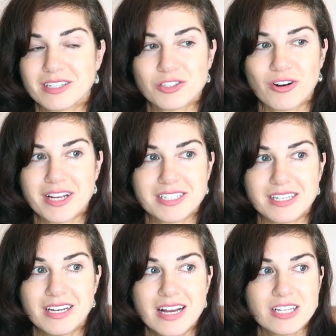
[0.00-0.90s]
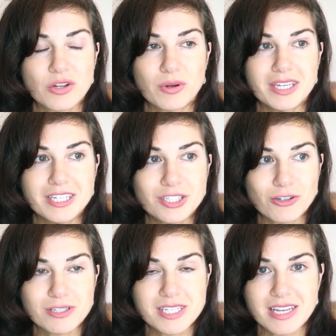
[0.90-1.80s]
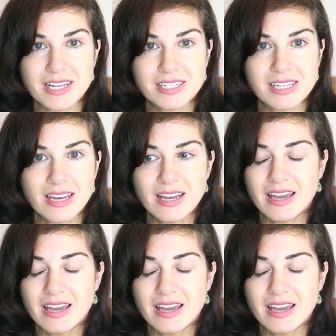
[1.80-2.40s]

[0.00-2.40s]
It's crazy. So he turned six.